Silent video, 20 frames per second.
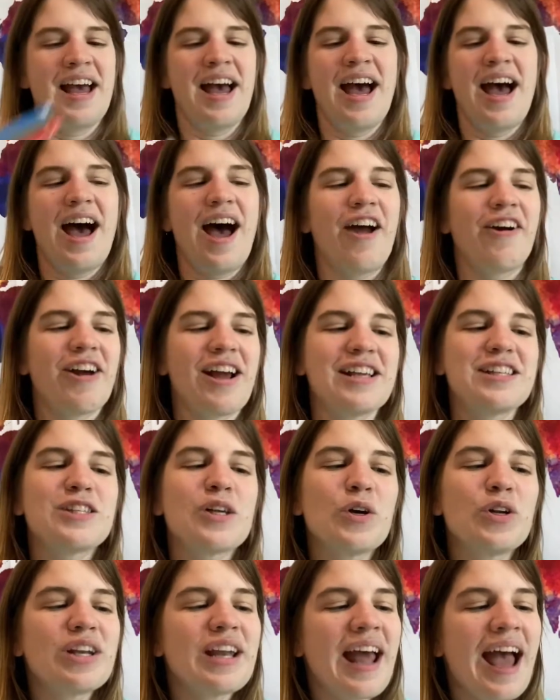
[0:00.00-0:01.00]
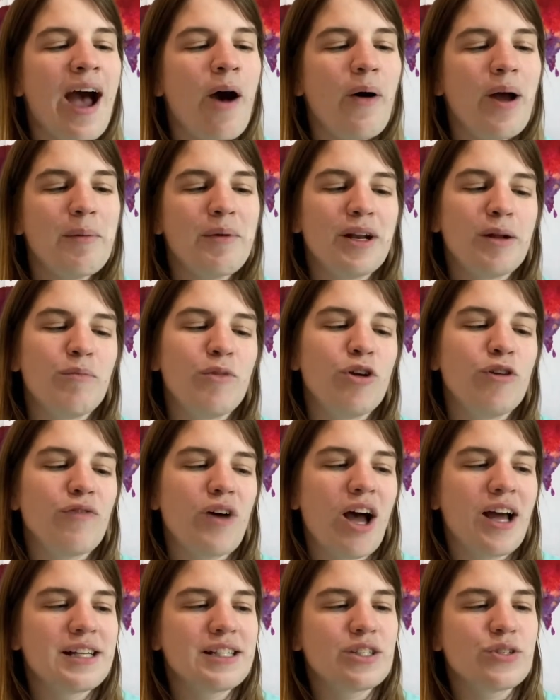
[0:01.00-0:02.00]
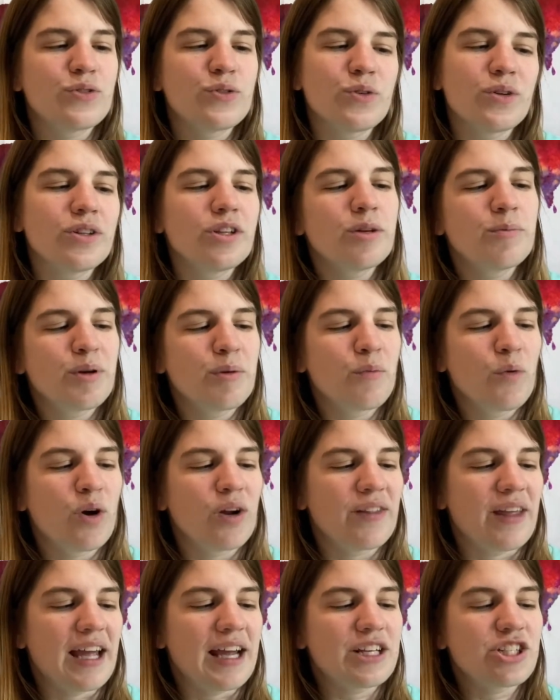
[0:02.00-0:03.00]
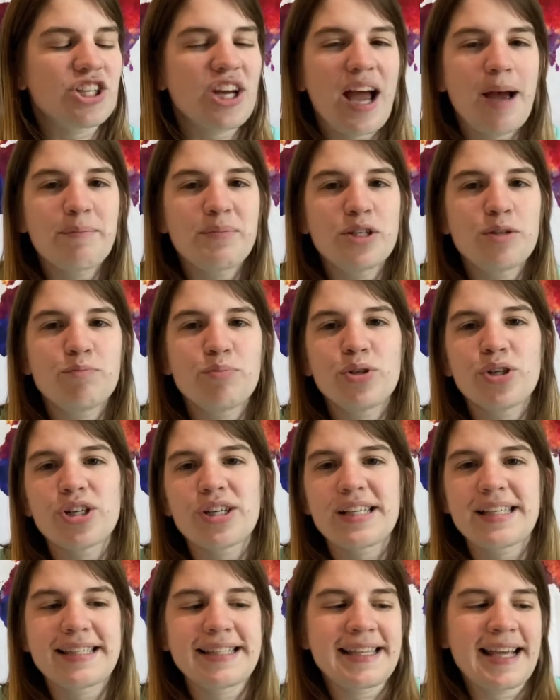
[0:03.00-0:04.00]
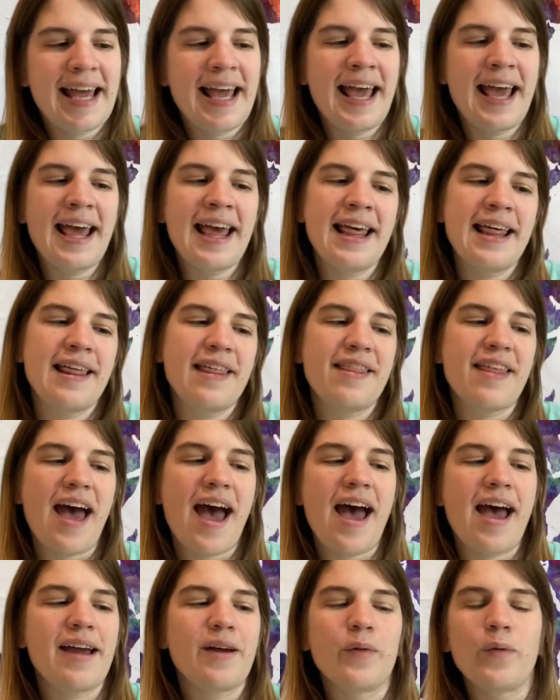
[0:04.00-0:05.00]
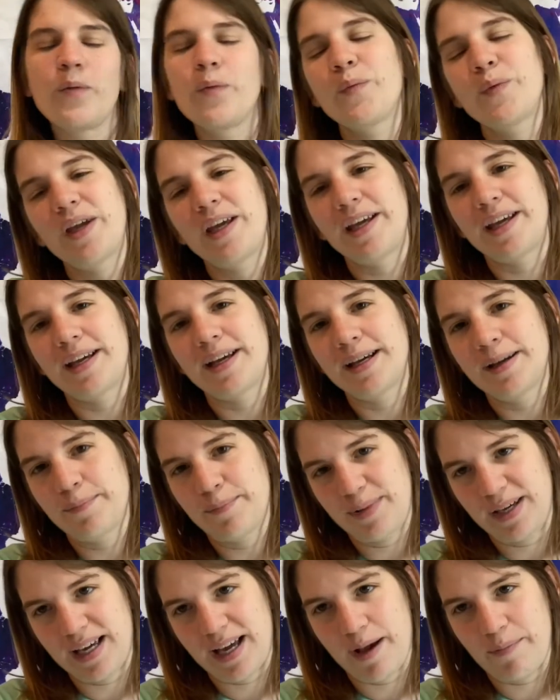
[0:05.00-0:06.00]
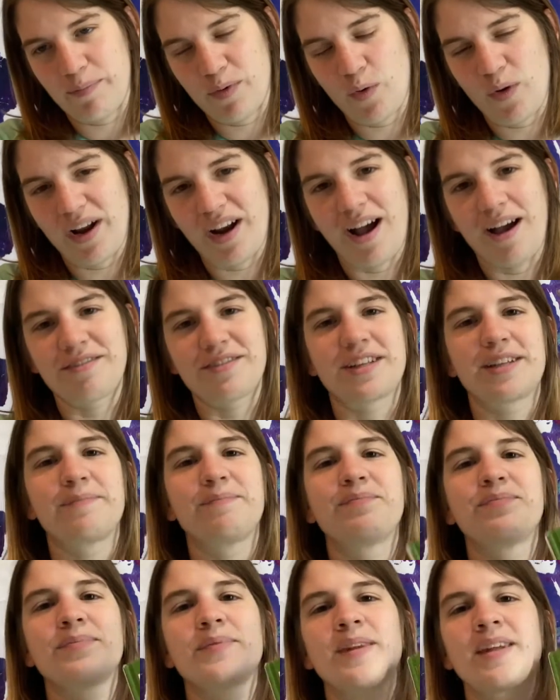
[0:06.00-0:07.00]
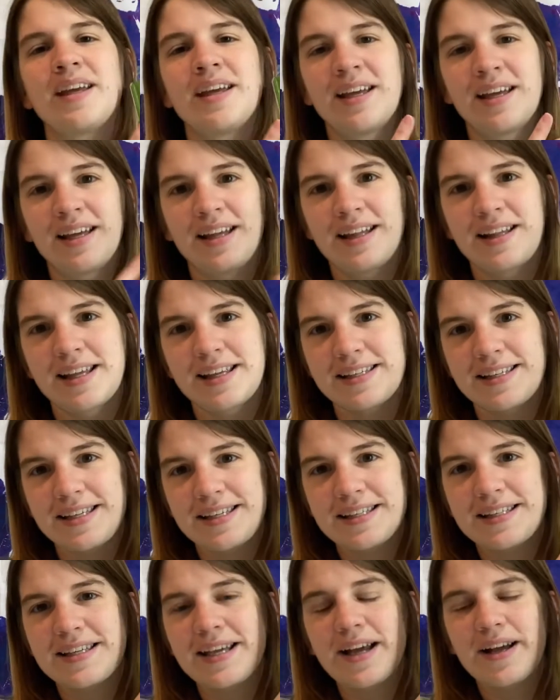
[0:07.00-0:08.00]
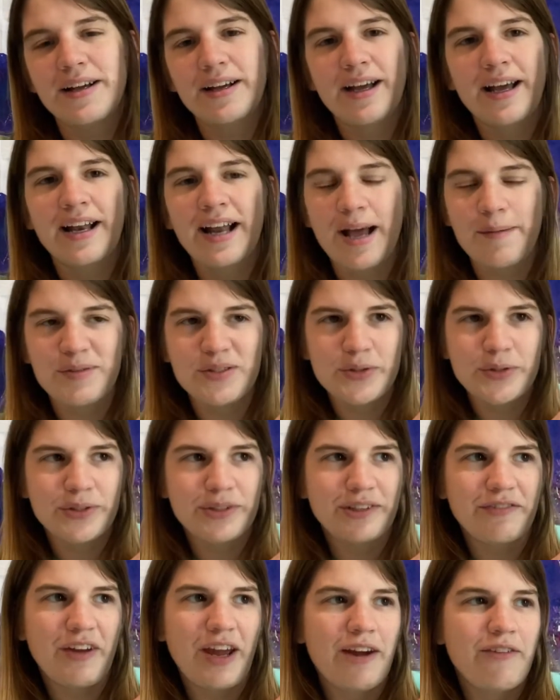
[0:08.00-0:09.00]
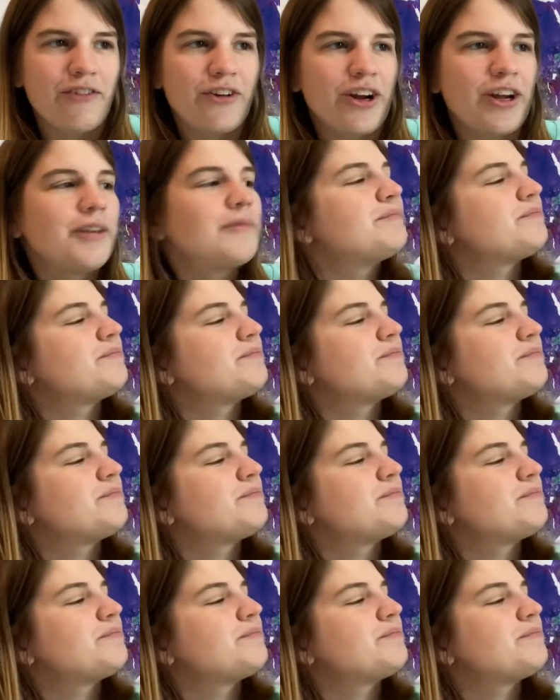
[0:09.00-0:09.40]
All right, so now I'm going to move on to a little bit more like chapter books that we pick up quite often. This is an absolutely favorite,